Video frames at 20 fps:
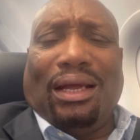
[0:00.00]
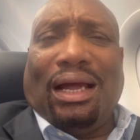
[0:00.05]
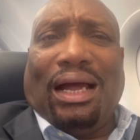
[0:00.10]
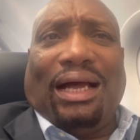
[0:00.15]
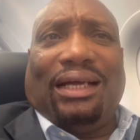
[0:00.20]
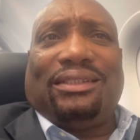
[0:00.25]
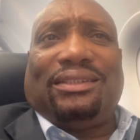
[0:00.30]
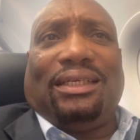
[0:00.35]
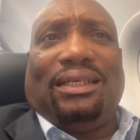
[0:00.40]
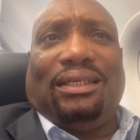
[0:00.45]

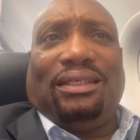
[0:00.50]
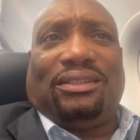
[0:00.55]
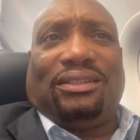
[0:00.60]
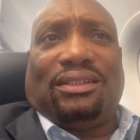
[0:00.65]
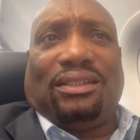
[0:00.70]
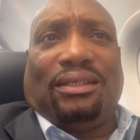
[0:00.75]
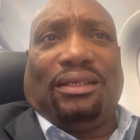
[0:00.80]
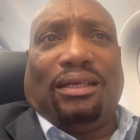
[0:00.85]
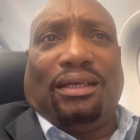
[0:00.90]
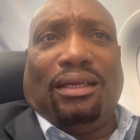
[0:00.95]
I said,
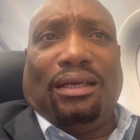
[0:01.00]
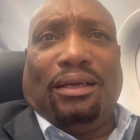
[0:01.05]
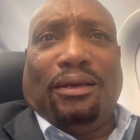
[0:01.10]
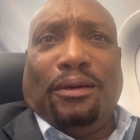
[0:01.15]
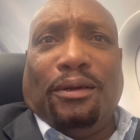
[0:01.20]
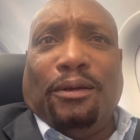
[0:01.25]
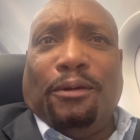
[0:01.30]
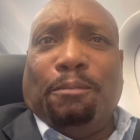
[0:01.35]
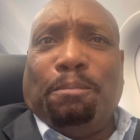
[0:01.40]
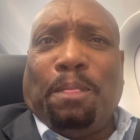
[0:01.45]
listen,
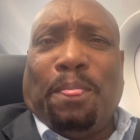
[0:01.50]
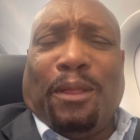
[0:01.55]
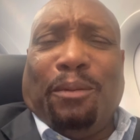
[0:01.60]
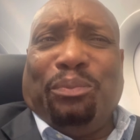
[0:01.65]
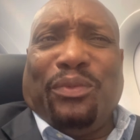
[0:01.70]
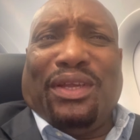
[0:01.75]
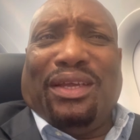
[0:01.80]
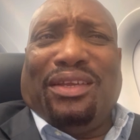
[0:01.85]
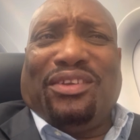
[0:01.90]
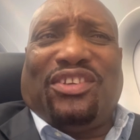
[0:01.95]

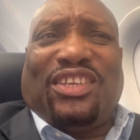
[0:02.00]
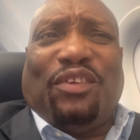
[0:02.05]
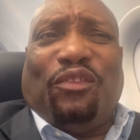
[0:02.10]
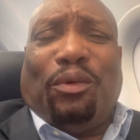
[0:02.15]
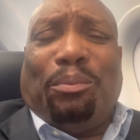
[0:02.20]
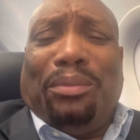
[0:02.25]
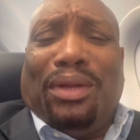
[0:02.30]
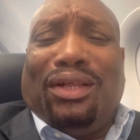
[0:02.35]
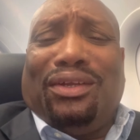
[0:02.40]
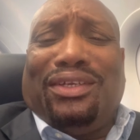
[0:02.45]

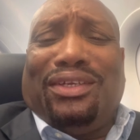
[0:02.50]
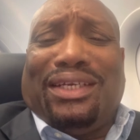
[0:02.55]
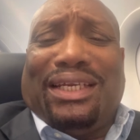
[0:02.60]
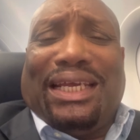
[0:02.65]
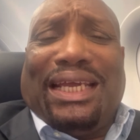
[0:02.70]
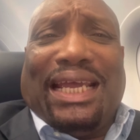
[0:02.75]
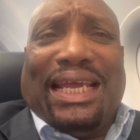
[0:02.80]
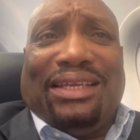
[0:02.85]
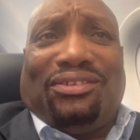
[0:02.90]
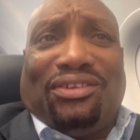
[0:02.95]
7 million
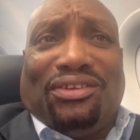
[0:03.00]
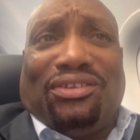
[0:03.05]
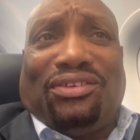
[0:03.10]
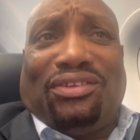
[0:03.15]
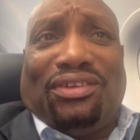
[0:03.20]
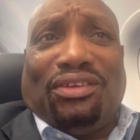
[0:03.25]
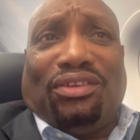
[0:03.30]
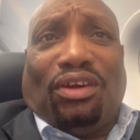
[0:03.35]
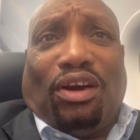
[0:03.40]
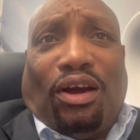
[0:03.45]

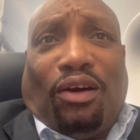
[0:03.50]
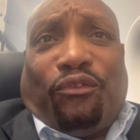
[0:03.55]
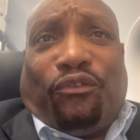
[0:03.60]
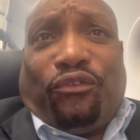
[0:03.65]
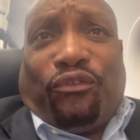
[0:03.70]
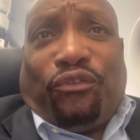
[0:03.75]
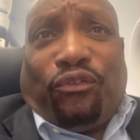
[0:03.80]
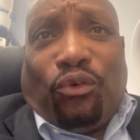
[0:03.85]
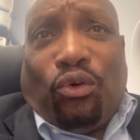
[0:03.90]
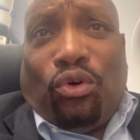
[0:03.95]
instances of
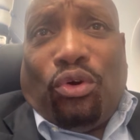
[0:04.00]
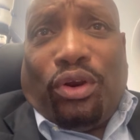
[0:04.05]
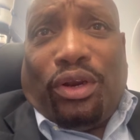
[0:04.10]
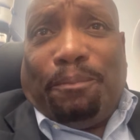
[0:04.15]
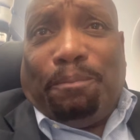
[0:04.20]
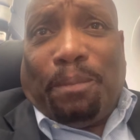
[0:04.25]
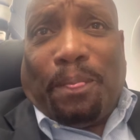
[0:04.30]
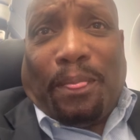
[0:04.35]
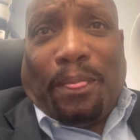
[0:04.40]
fraud,